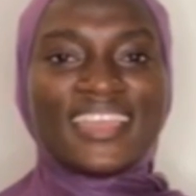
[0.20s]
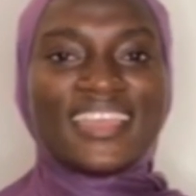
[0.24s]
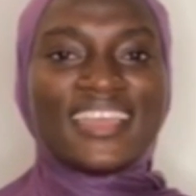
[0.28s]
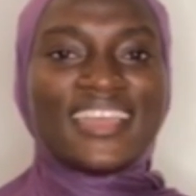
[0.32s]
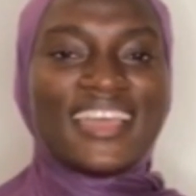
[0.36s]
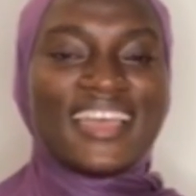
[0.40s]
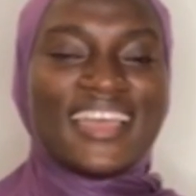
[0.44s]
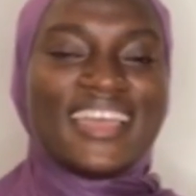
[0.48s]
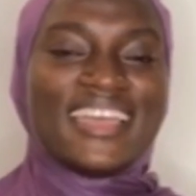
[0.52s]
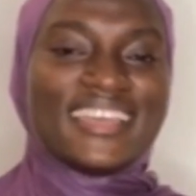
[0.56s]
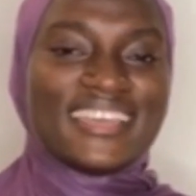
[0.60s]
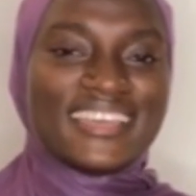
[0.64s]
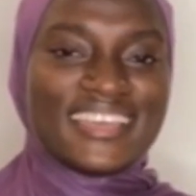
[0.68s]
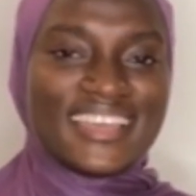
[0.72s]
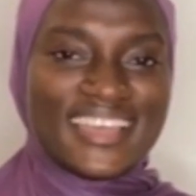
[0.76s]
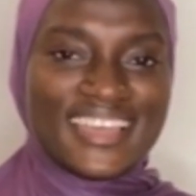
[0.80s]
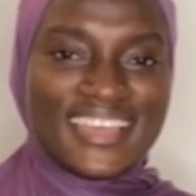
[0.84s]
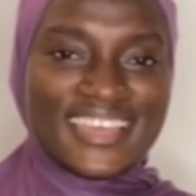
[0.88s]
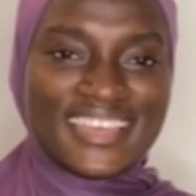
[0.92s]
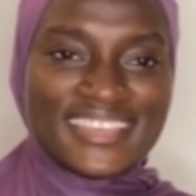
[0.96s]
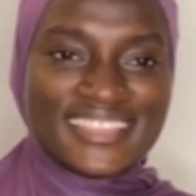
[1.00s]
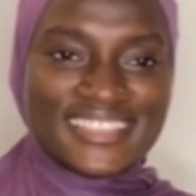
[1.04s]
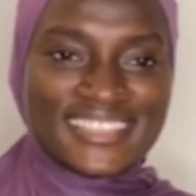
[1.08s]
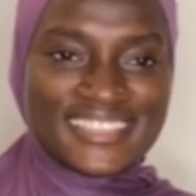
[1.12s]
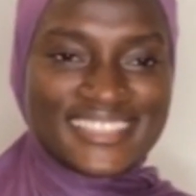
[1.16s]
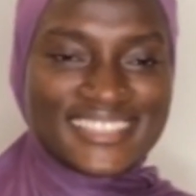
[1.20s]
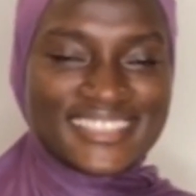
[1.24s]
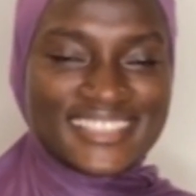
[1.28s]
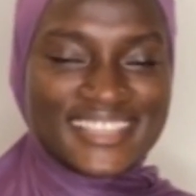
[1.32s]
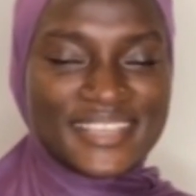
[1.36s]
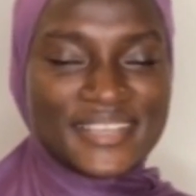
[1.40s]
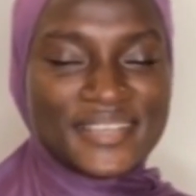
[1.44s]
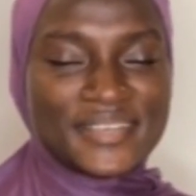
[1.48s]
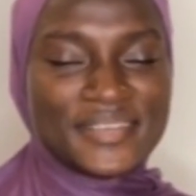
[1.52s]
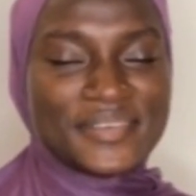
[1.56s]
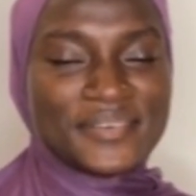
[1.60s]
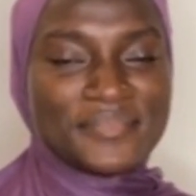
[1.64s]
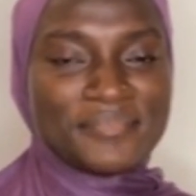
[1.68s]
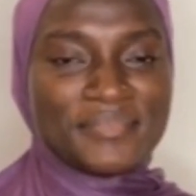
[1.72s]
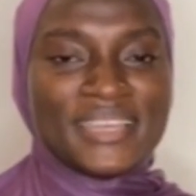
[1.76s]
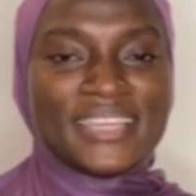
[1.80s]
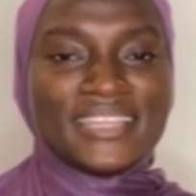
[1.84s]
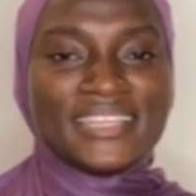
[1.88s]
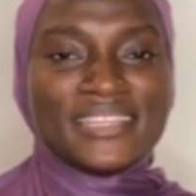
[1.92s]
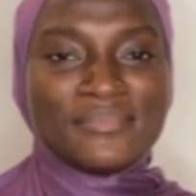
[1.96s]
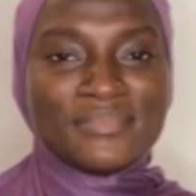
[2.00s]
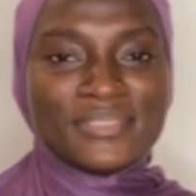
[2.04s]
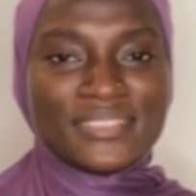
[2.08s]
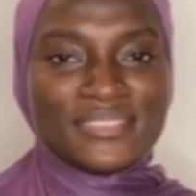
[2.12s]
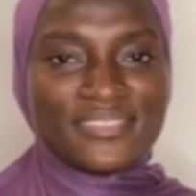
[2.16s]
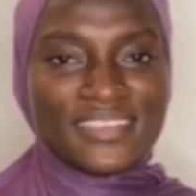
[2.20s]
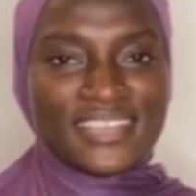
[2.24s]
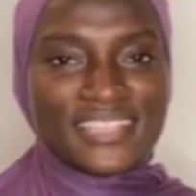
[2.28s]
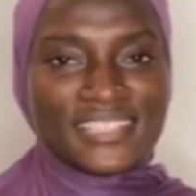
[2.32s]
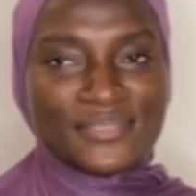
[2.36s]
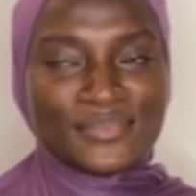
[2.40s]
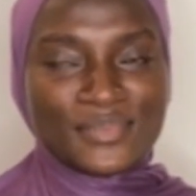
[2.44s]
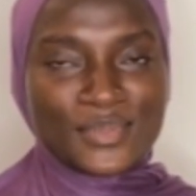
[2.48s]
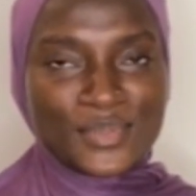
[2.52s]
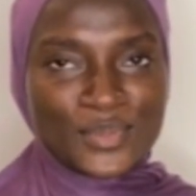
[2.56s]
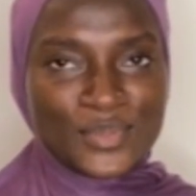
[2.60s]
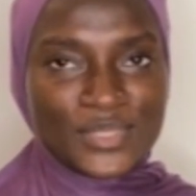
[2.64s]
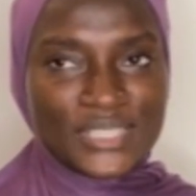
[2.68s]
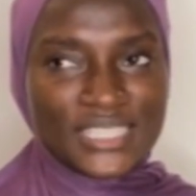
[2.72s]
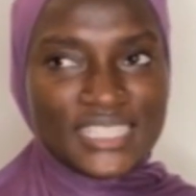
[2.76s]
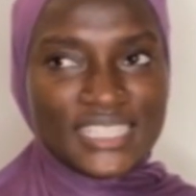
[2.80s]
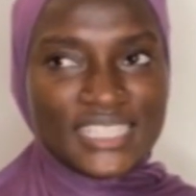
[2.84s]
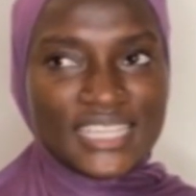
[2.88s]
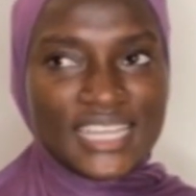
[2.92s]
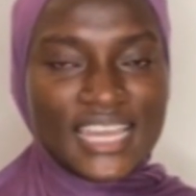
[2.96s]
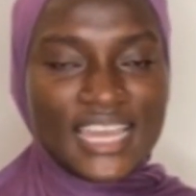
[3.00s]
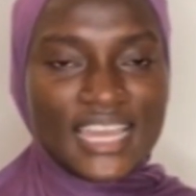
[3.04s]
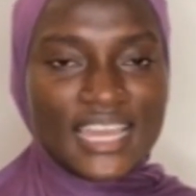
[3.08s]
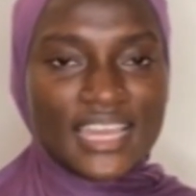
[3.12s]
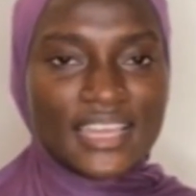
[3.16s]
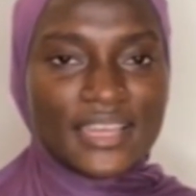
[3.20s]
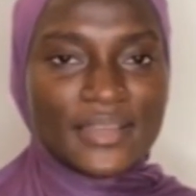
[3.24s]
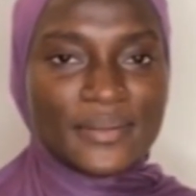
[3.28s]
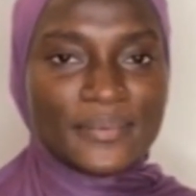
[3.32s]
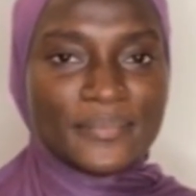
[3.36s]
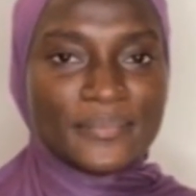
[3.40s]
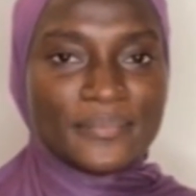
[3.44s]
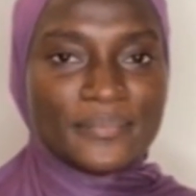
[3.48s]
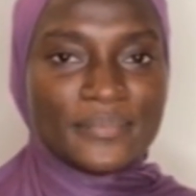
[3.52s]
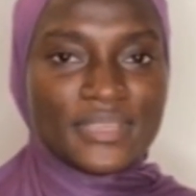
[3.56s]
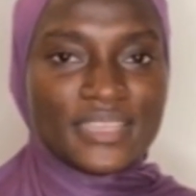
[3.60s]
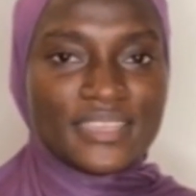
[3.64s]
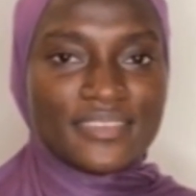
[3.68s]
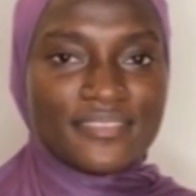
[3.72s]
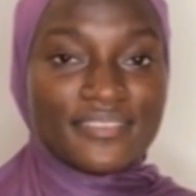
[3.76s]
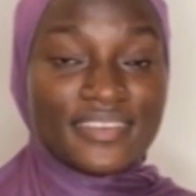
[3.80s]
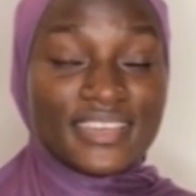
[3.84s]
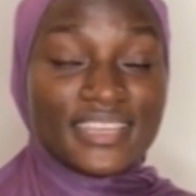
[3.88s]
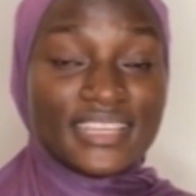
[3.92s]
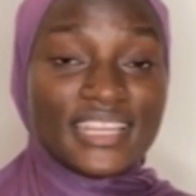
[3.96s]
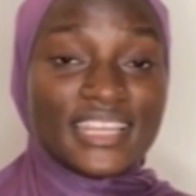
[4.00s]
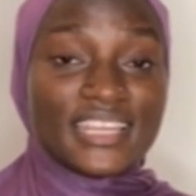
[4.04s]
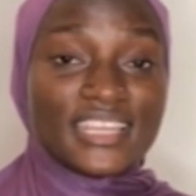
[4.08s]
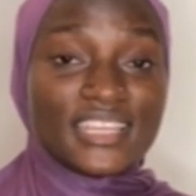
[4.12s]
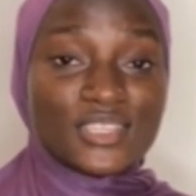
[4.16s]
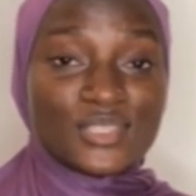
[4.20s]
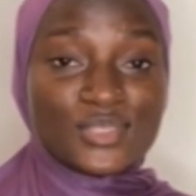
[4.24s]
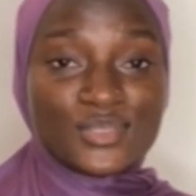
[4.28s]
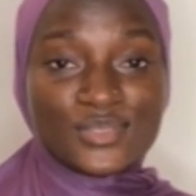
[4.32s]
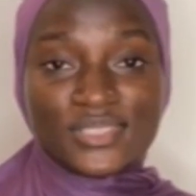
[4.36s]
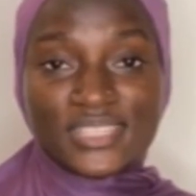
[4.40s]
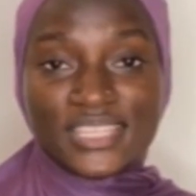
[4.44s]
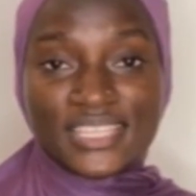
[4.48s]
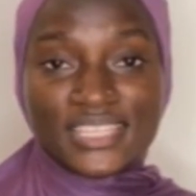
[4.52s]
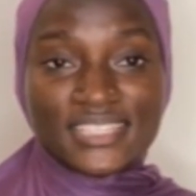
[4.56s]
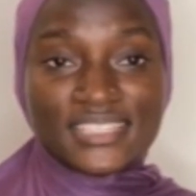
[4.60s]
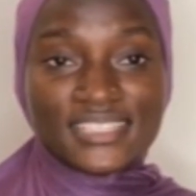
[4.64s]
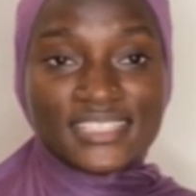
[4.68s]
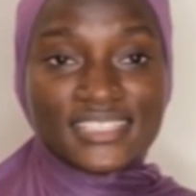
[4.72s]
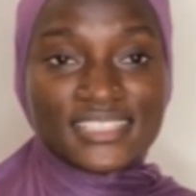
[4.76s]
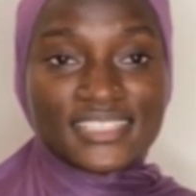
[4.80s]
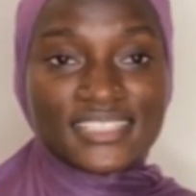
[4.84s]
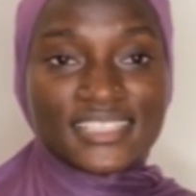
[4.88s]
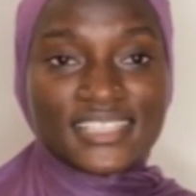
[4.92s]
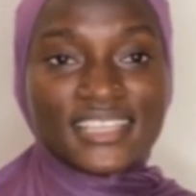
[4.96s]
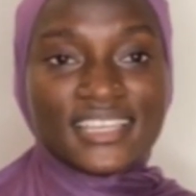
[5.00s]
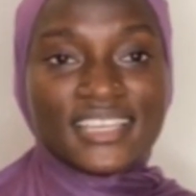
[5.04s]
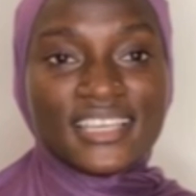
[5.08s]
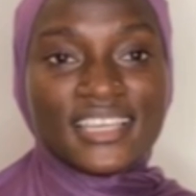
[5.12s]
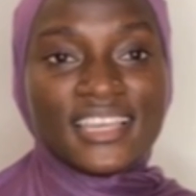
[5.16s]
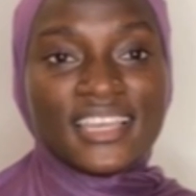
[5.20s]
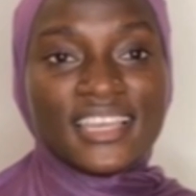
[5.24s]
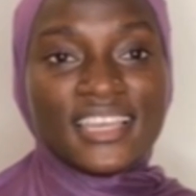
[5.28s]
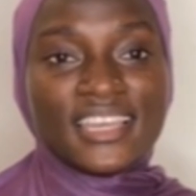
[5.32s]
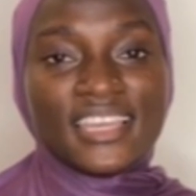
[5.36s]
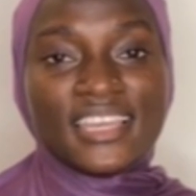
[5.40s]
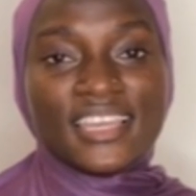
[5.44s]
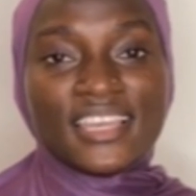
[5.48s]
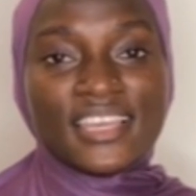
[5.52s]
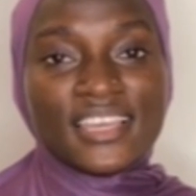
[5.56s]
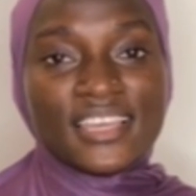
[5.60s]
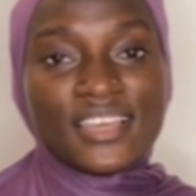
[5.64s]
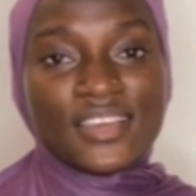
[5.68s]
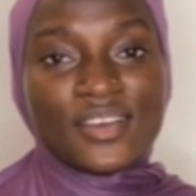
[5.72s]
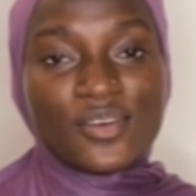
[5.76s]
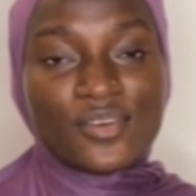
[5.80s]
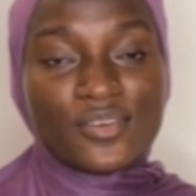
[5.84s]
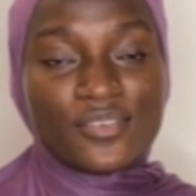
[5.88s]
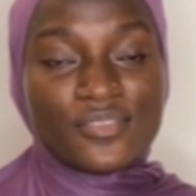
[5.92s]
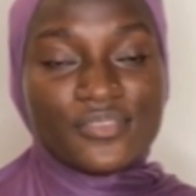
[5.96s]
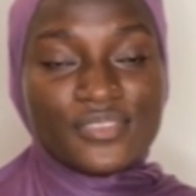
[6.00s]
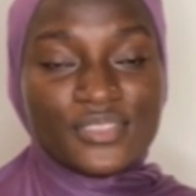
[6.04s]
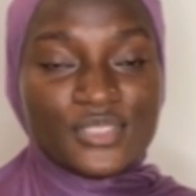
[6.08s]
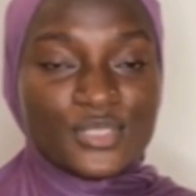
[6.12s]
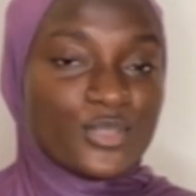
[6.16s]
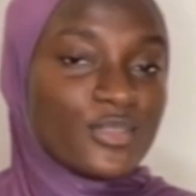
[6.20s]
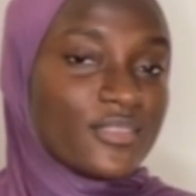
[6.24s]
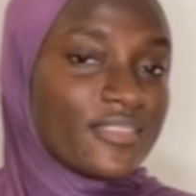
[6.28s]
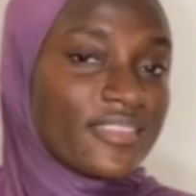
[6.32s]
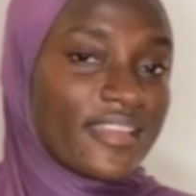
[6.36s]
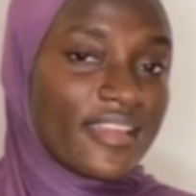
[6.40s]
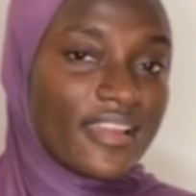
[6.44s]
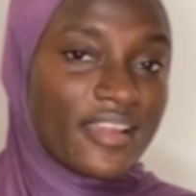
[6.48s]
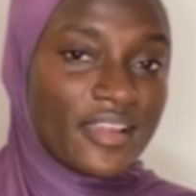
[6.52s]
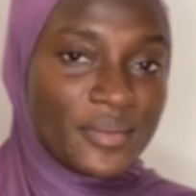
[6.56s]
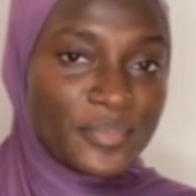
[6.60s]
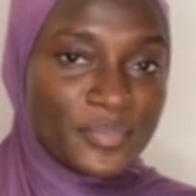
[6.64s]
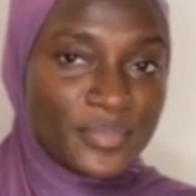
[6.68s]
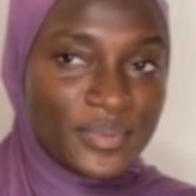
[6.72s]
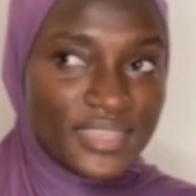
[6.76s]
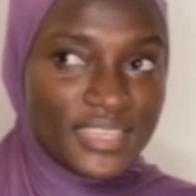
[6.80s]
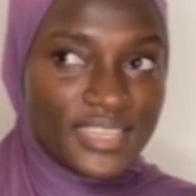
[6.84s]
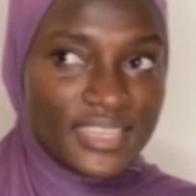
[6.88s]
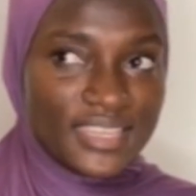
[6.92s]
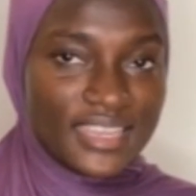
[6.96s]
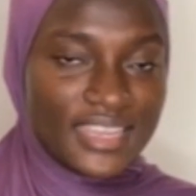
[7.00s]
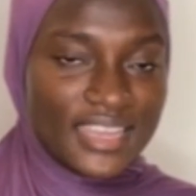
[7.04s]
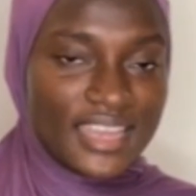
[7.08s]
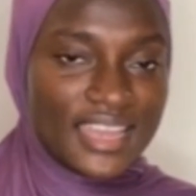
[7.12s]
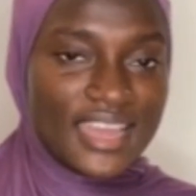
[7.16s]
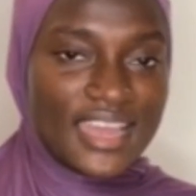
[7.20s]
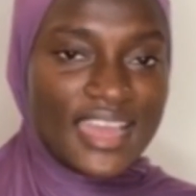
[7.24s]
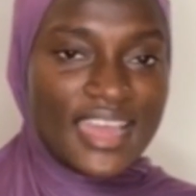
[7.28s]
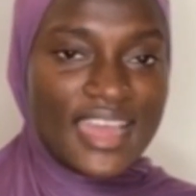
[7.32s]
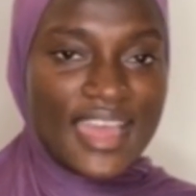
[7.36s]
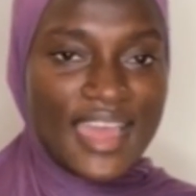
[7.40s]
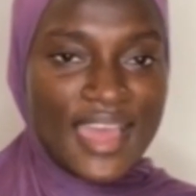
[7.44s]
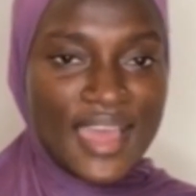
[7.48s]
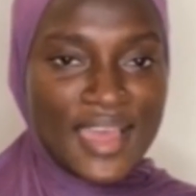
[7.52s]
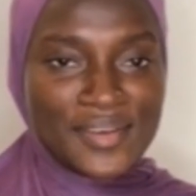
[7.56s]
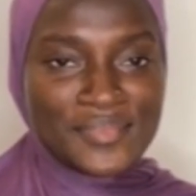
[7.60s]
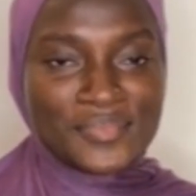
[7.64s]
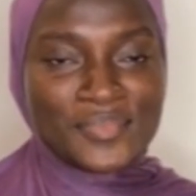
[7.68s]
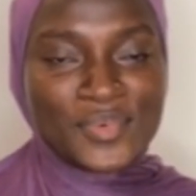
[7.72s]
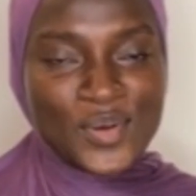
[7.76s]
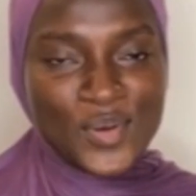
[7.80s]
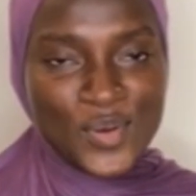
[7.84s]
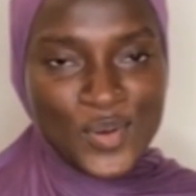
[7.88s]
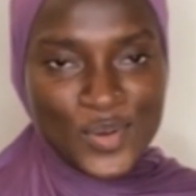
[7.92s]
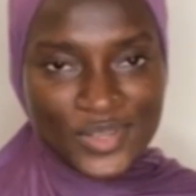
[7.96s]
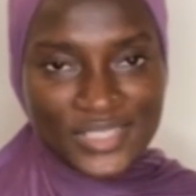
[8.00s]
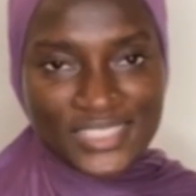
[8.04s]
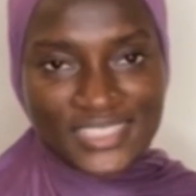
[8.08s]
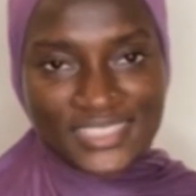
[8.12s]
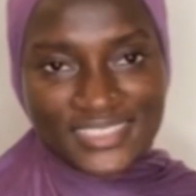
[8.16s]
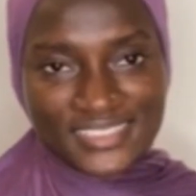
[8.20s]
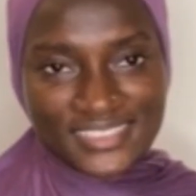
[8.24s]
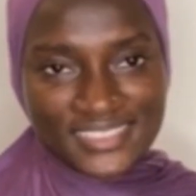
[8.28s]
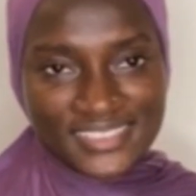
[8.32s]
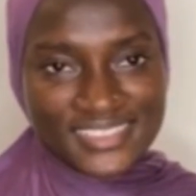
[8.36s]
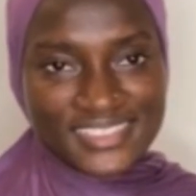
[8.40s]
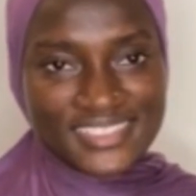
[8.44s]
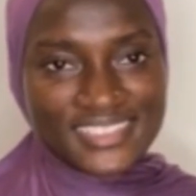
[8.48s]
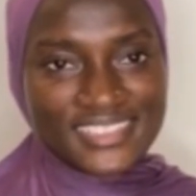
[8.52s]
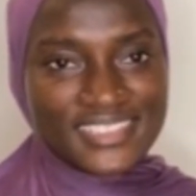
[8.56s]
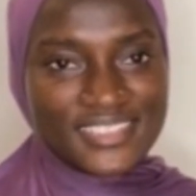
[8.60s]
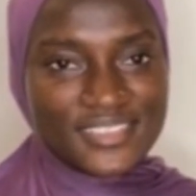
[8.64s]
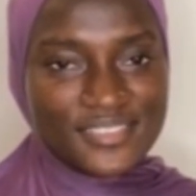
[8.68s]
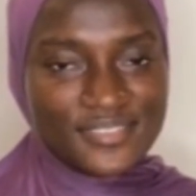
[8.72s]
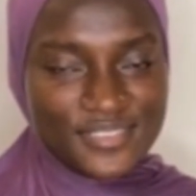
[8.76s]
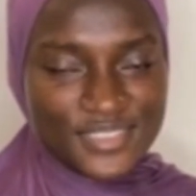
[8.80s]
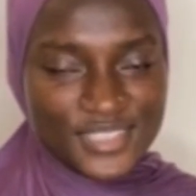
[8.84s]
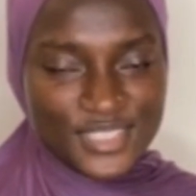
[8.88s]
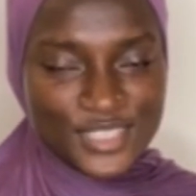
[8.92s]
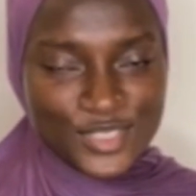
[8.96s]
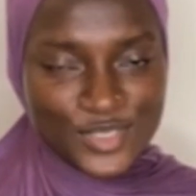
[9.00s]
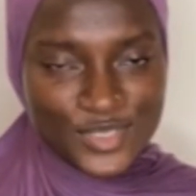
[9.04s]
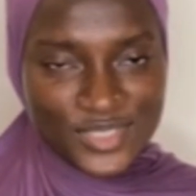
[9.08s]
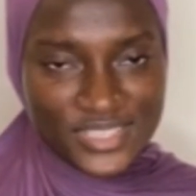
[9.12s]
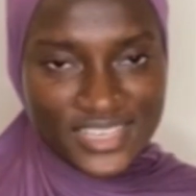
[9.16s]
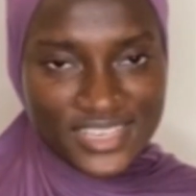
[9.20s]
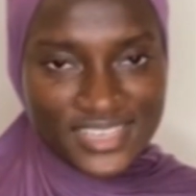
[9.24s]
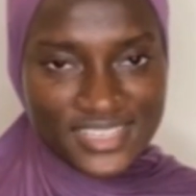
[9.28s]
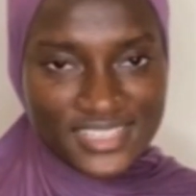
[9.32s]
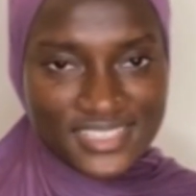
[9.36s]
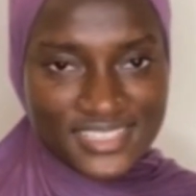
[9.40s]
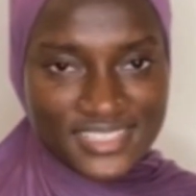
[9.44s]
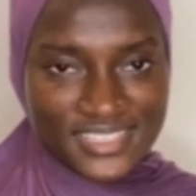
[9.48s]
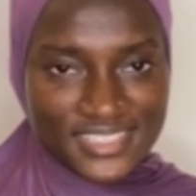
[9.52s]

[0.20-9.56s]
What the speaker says: Hi guys, my name is Fatima Goni. I'm a final year student of physiotherapy. I'm on PhysioNet.